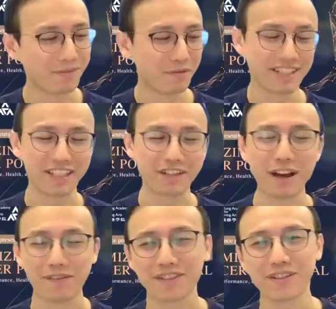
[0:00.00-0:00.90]
We still
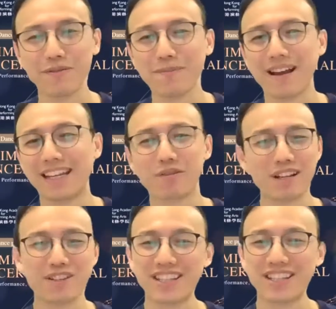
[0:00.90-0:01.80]
have so many
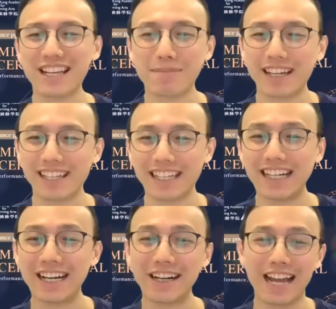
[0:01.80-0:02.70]
questions here, but
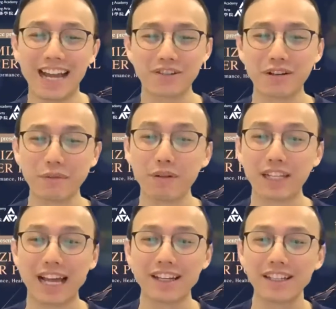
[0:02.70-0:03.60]
actually we would
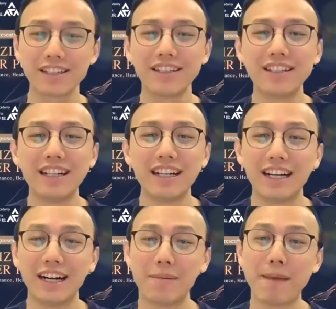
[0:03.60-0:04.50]
like
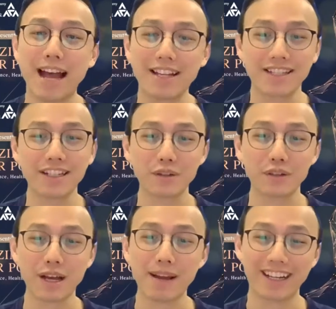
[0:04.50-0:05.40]
Matt to
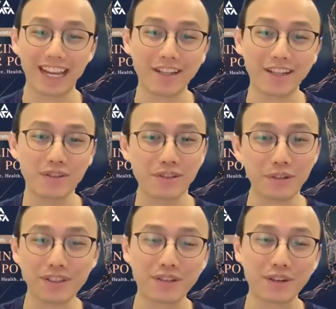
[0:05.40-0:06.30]
come back again
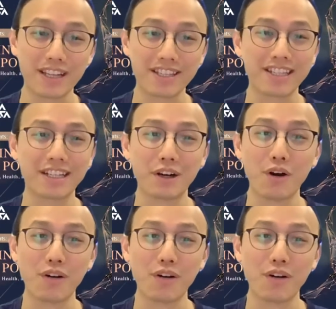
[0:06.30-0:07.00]
soon to answer all.